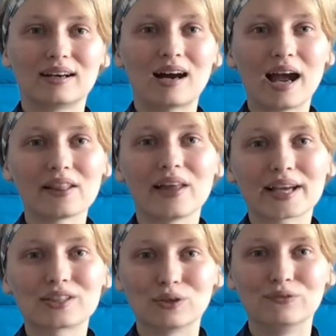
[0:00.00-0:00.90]
I
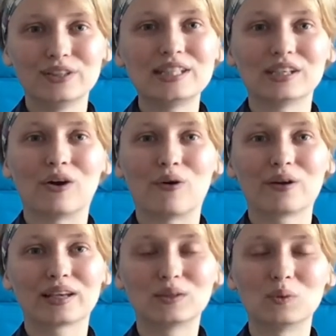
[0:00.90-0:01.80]
liked your video
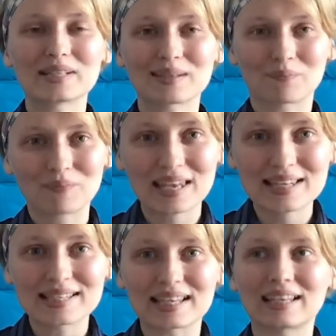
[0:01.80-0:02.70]
it was
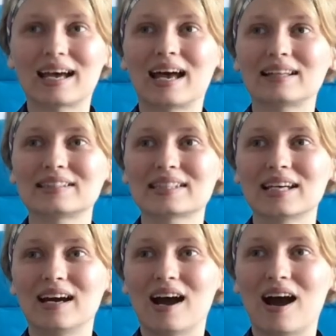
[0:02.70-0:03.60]
amazing and
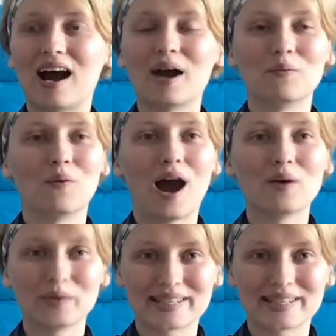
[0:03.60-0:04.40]
I'm I was